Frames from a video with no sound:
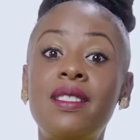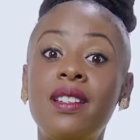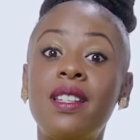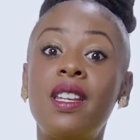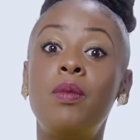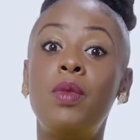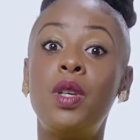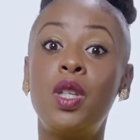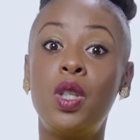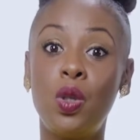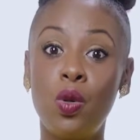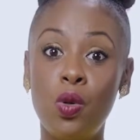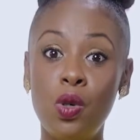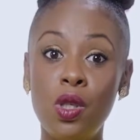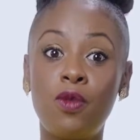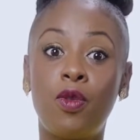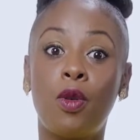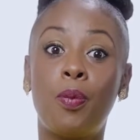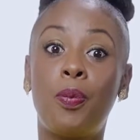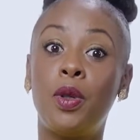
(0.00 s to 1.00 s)
data can be
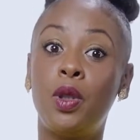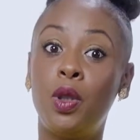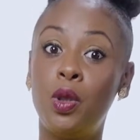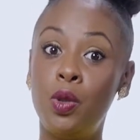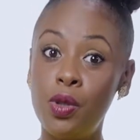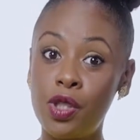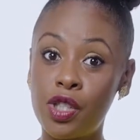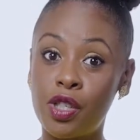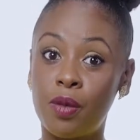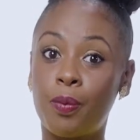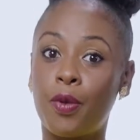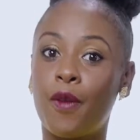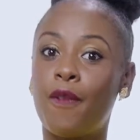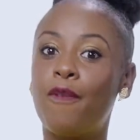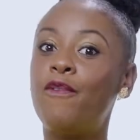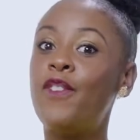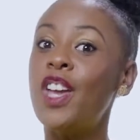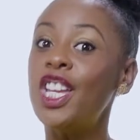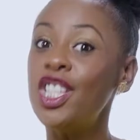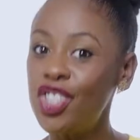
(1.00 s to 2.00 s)
used for pollution
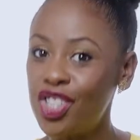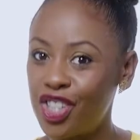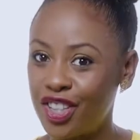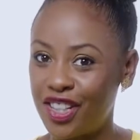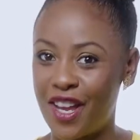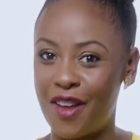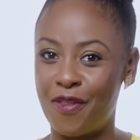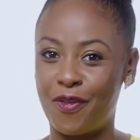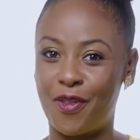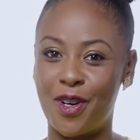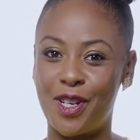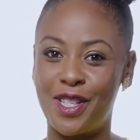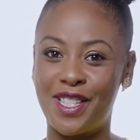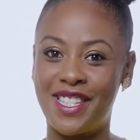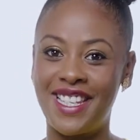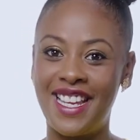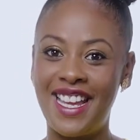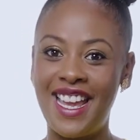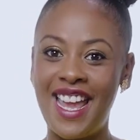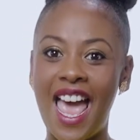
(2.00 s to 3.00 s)
prevention
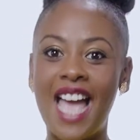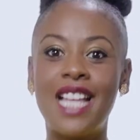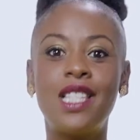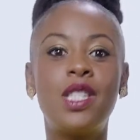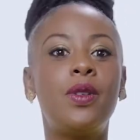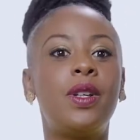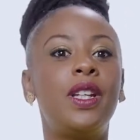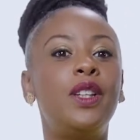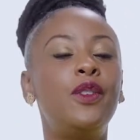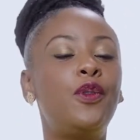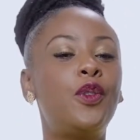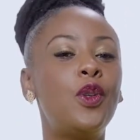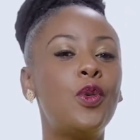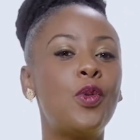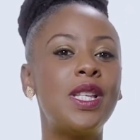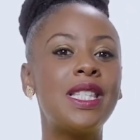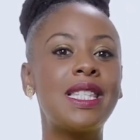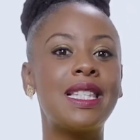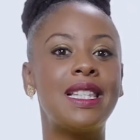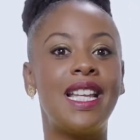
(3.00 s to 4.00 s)
efforts and to
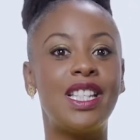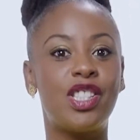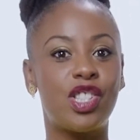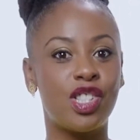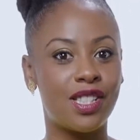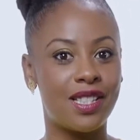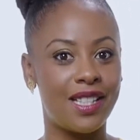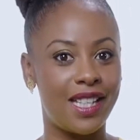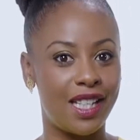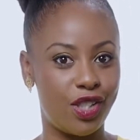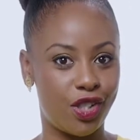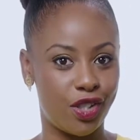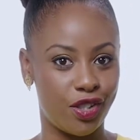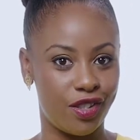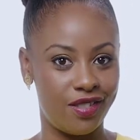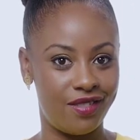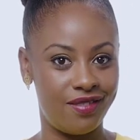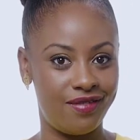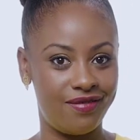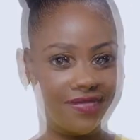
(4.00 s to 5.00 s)
influence
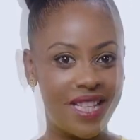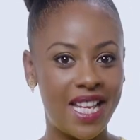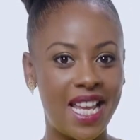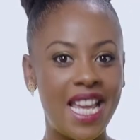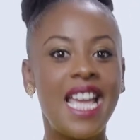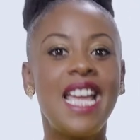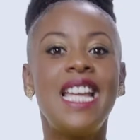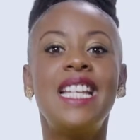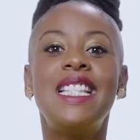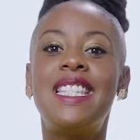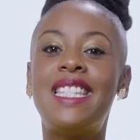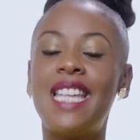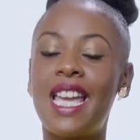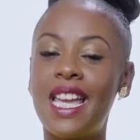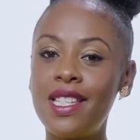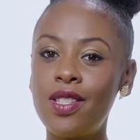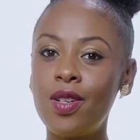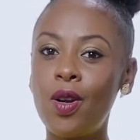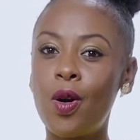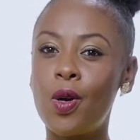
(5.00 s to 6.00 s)
legislation.
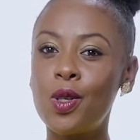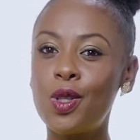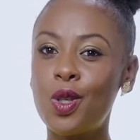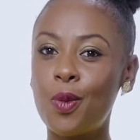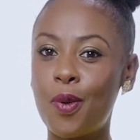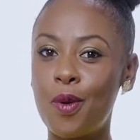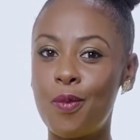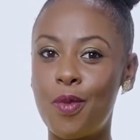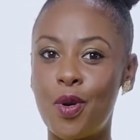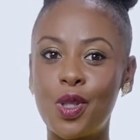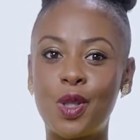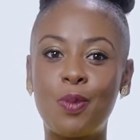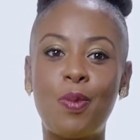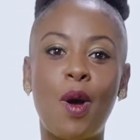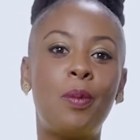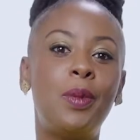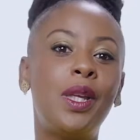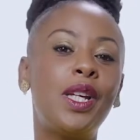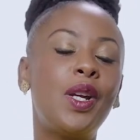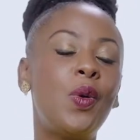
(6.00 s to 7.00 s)
Data also promotes
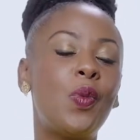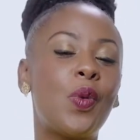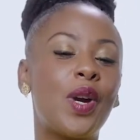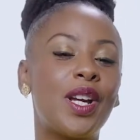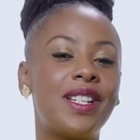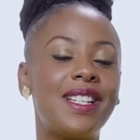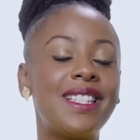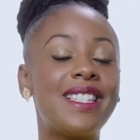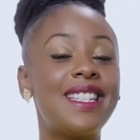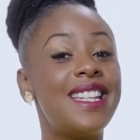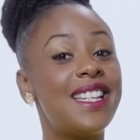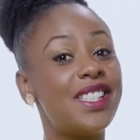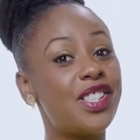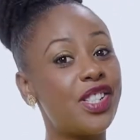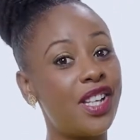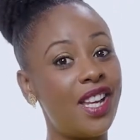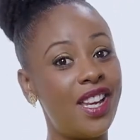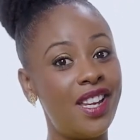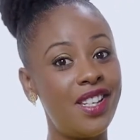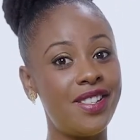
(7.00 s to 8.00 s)
public awareness and
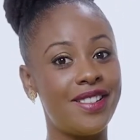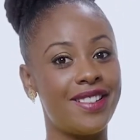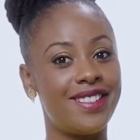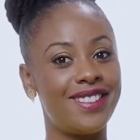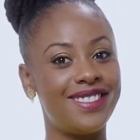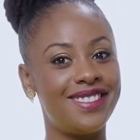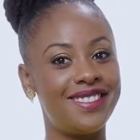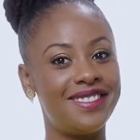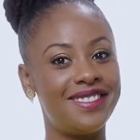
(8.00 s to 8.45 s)
education.